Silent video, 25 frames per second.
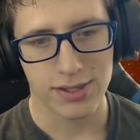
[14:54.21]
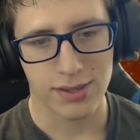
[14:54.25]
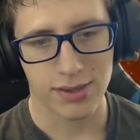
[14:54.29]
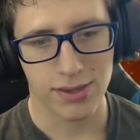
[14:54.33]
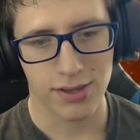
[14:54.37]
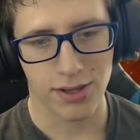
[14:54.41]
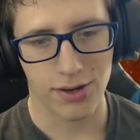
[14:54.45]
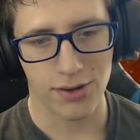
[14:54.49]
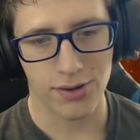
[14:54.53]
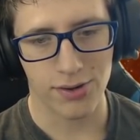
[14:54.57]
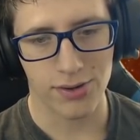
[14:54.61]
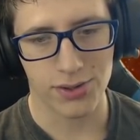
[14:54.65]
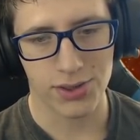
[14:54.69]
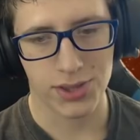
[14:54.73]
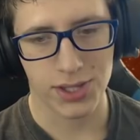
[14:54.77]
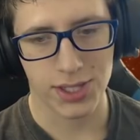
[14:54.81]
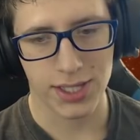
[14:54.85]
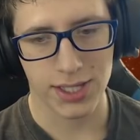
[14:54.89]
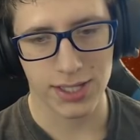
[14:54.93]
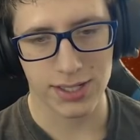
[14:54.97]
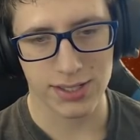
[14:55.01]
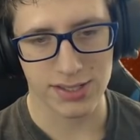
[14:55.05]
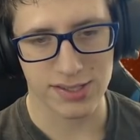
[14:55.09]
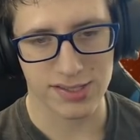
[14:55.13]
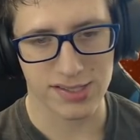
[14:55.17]
Earth
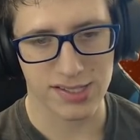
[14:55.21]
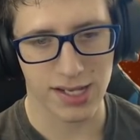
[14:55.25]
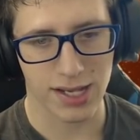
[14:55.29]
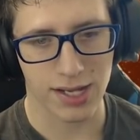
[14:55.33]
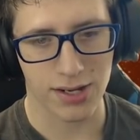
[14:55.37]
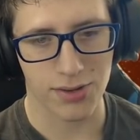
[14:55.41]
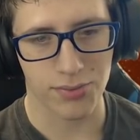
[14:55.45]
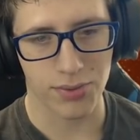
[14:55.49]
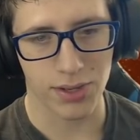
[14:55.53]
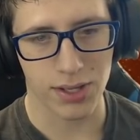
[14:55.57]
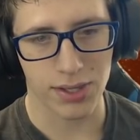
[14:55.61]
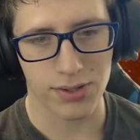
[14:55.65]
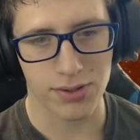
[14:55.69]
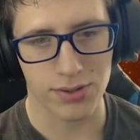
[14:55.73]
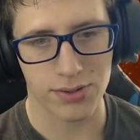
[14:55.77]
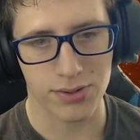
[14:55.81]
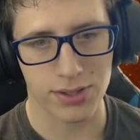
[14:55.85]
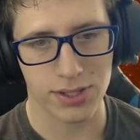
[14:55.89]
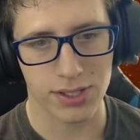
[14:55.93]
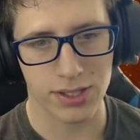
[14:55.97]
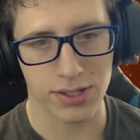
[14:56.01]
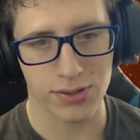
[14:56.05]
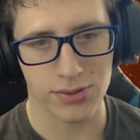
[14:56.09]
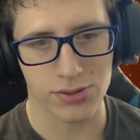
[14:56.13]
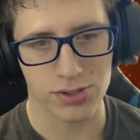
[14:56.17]
can't decide whether
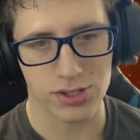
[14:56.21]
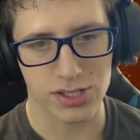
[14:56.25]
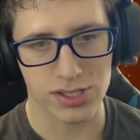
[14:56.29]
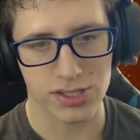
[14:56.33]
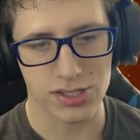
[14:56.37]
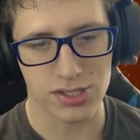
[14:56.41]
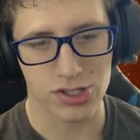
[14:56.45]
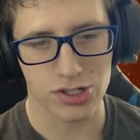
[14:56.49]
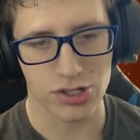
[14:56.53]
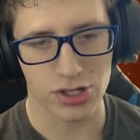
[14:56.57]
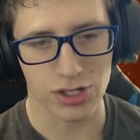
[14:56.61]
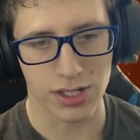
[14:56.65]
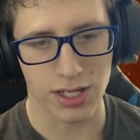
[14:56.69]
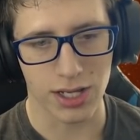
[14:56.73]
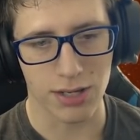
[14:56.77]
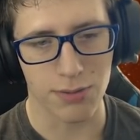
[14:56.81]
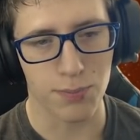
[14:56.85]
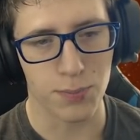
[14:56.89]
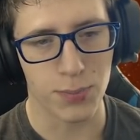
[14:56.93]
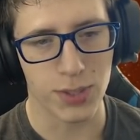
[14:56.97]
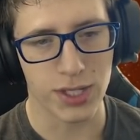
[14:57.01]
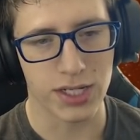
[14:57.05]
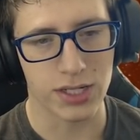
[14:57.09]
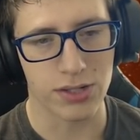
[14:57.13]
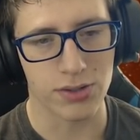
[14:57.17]
the oceans should get
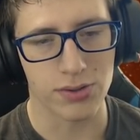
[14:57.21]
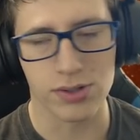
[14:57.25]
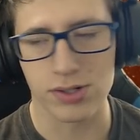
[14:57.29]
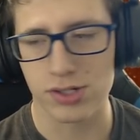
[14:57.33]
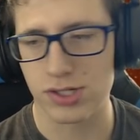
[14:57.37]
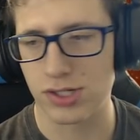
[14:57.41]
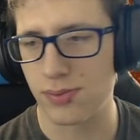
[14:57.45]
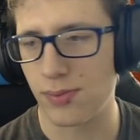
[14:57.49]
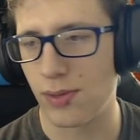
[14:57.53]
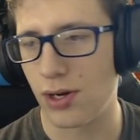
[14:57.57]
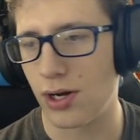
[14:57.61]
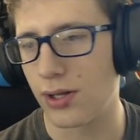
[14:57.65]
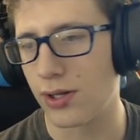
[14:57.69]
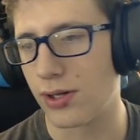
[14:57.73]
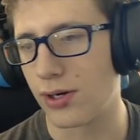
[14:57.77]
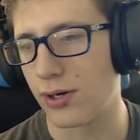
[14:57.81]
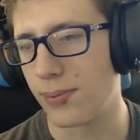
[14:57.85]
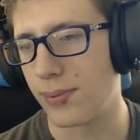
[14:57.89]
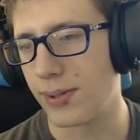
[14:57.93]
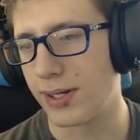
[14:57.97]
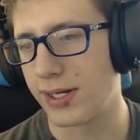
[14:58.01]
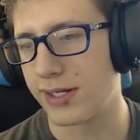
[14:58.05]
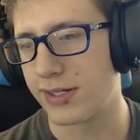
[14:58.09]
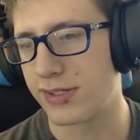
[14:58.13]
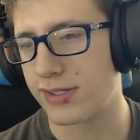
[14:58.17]
bigger or smaller
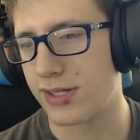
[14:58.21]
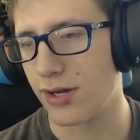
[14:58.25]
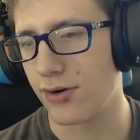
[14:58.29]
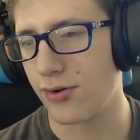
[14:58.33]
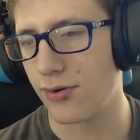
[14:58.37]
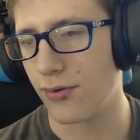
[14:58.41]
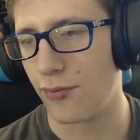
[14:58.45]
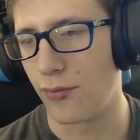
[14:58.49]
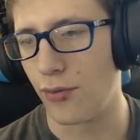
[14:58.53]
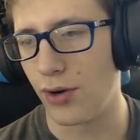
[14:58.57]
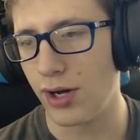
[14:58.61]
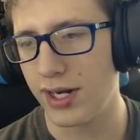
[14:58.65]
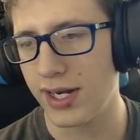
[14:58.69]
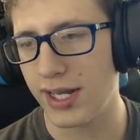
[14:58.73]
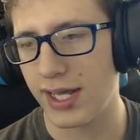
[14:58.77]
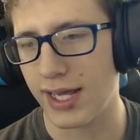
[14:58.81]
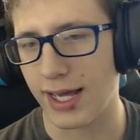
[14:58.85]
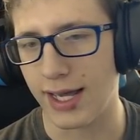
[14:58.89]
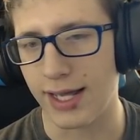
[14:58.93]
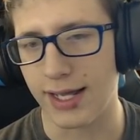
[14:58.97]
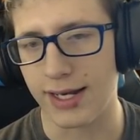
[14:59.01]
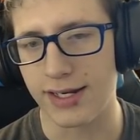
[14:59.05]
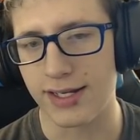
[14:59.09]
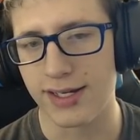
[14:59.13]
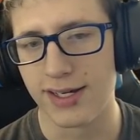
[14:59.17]
because, on the one
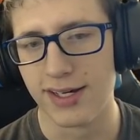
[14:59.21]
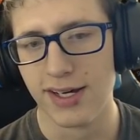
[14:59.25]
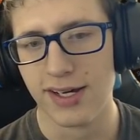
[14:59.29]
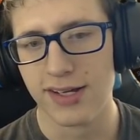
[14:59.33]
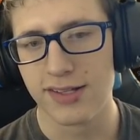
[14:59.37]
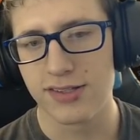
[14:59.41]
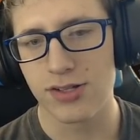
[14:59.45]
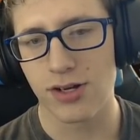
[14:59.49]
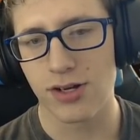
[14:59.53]
hand, it's